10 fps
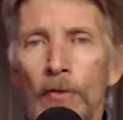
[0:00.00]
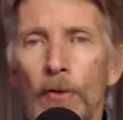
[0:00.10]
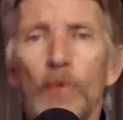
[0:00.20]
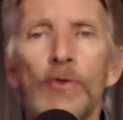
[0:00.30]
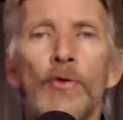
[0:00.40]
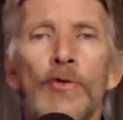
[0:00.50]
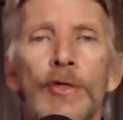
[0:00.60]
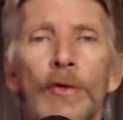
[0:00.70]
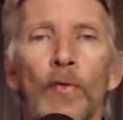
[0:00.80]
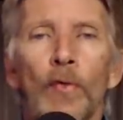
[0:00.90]
Those who
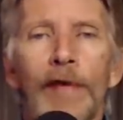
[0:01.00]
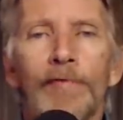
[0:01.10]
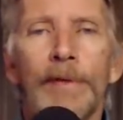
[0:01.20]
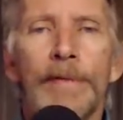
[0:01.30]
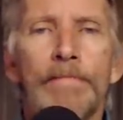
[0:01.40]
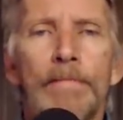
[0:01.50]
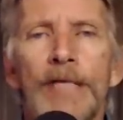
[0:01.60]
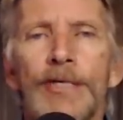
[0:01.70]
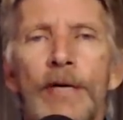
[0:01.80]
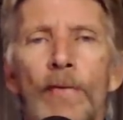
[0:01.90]
still revel in
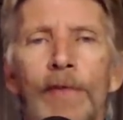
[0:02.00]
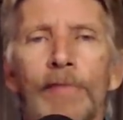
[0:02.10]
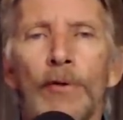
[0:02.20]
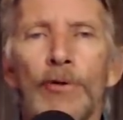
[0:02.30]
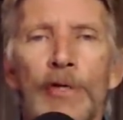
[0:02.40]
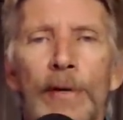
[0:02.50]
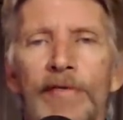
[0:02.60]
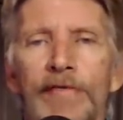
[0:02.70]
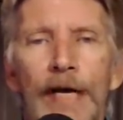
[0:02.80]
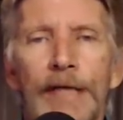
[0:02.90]
musty
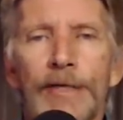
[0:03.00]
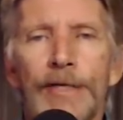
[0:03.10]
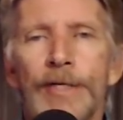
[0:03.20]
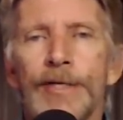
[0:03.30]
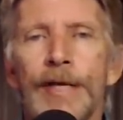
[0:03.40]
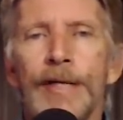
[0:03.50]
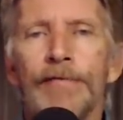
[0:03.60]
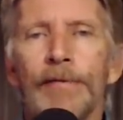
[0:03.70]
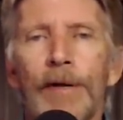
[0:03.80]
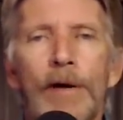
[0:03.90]
revolutionary fantasies that
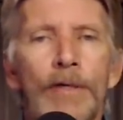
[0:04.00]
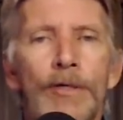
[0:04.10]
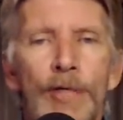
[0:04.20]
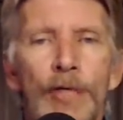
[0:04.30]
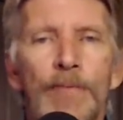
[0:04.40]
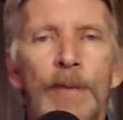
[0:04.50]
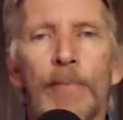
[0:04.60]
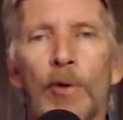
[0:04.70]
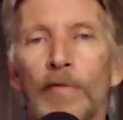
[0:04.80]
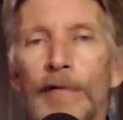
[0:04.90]
have long since been
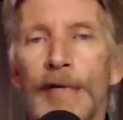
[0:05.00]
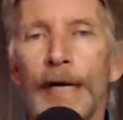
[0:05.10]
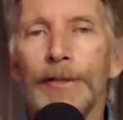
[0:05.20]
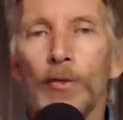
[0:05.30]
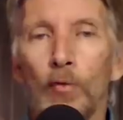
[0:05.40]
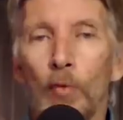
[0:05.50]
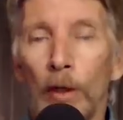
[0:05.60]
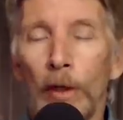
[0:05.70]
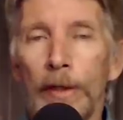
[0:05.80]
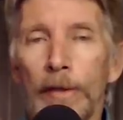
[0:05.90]
proven not to
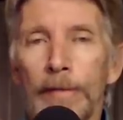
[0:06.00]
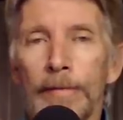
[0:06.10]
work?